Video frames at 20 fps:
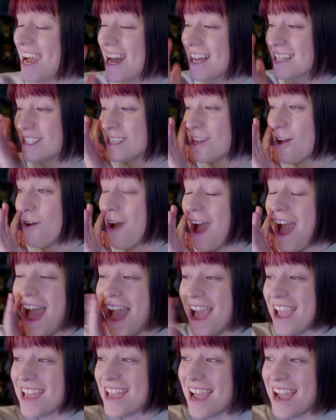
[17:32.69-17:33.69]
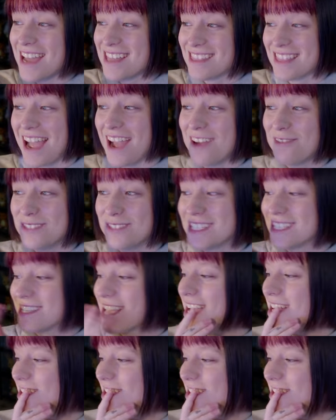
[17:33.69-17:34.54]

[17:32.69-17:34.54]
So I would say